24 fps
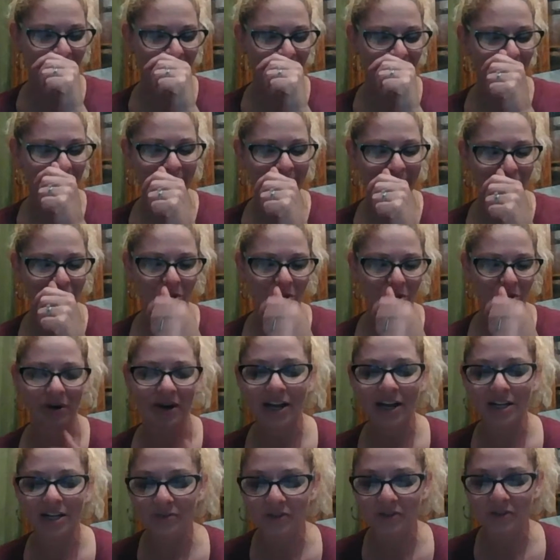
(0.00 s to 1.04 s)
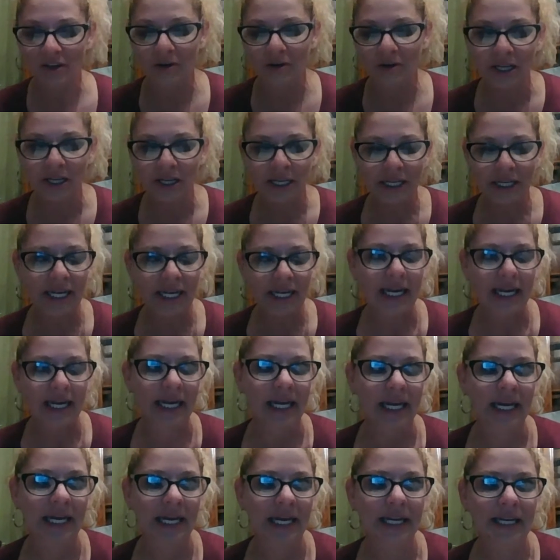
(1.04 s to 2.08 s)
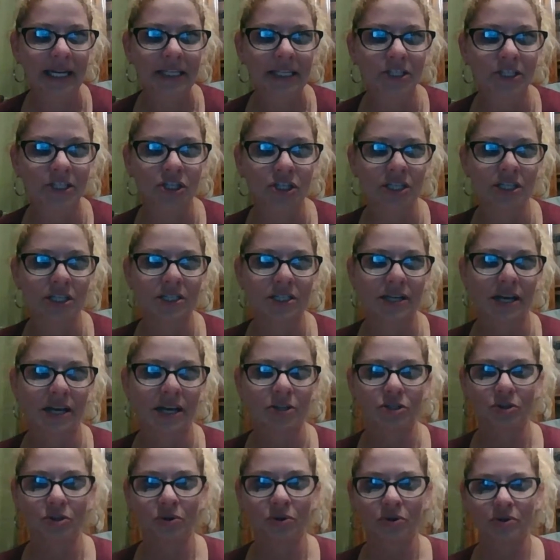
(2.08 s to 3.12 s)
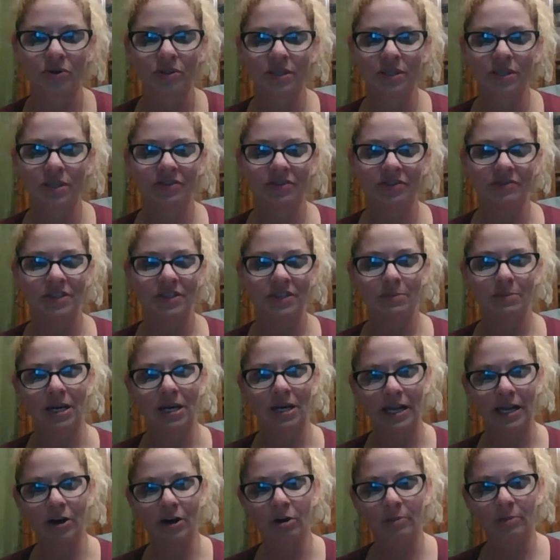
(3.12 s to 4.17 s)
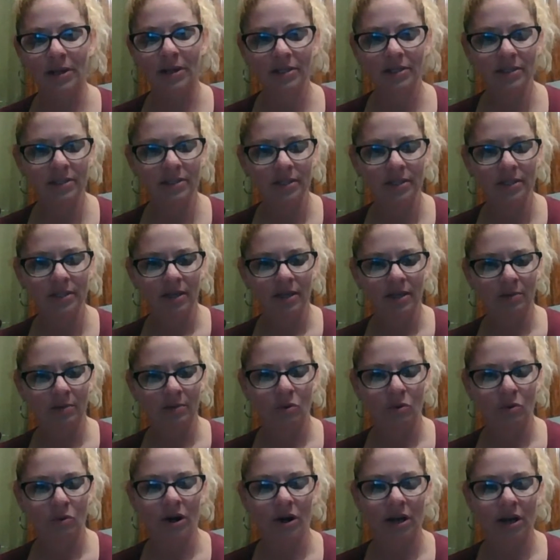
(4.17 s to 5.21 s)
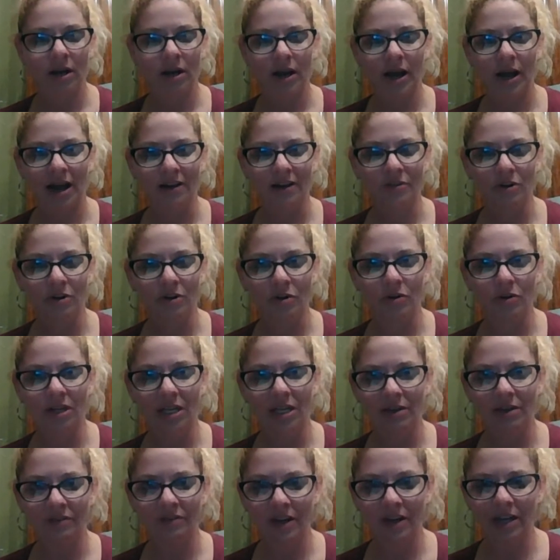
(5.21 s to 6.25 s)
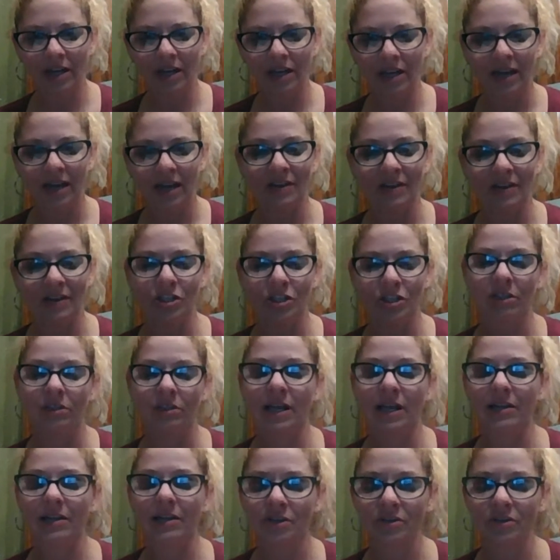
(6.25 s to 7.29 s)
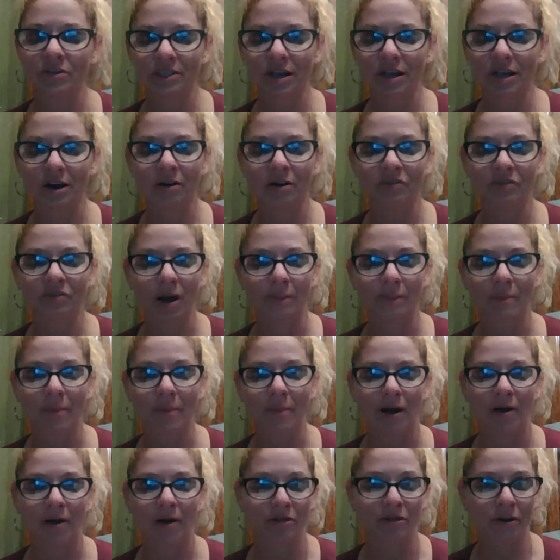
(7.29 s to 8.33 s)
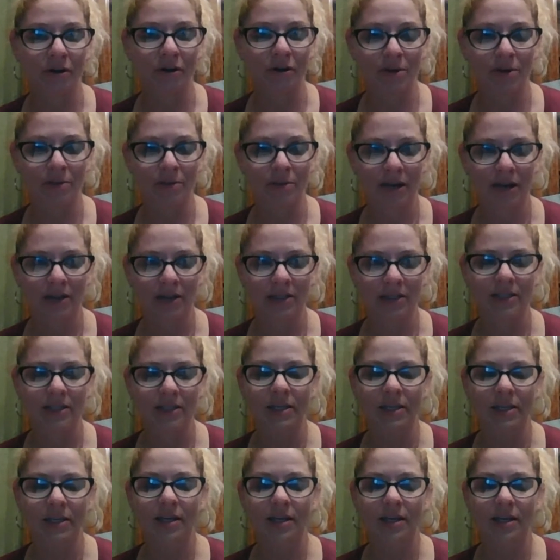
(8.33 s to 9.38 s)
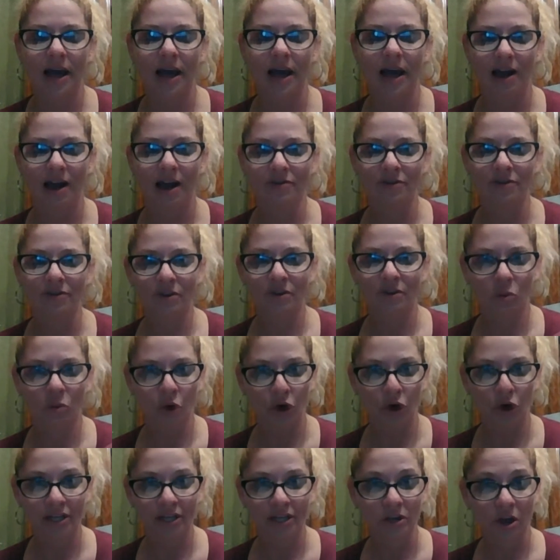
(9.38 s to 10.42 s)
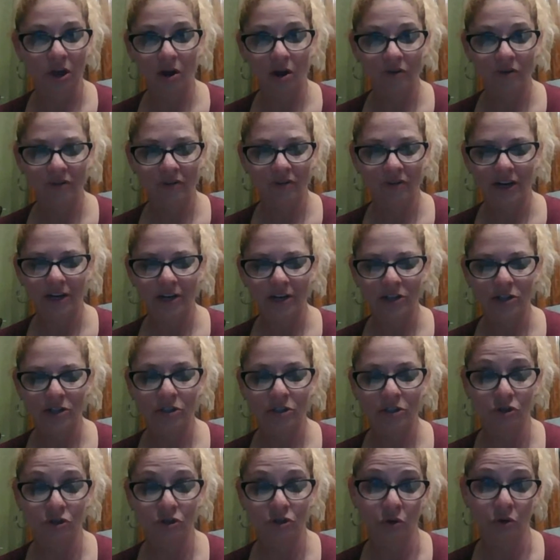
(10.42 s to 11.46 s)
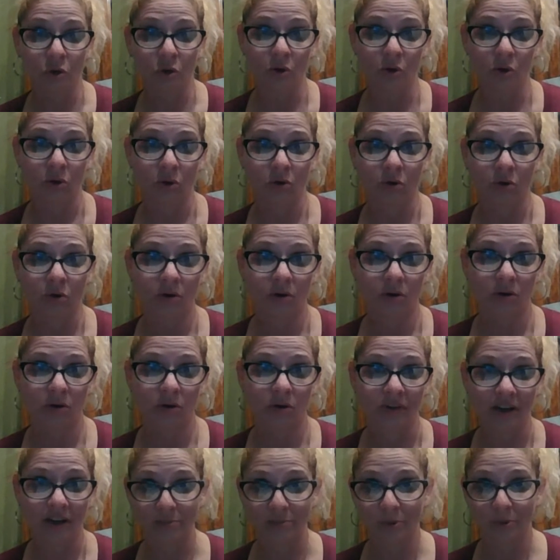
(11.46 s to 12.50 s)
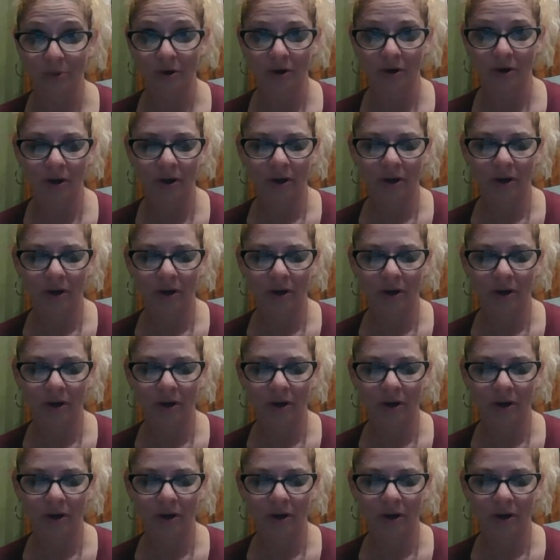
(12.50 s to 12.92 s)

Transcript: talked about this when we were in Nashville, and she schedules 15 minute increments morning, afternoon, evening, and then she allows herself about 30 minutes after work is all finished to troll Facebook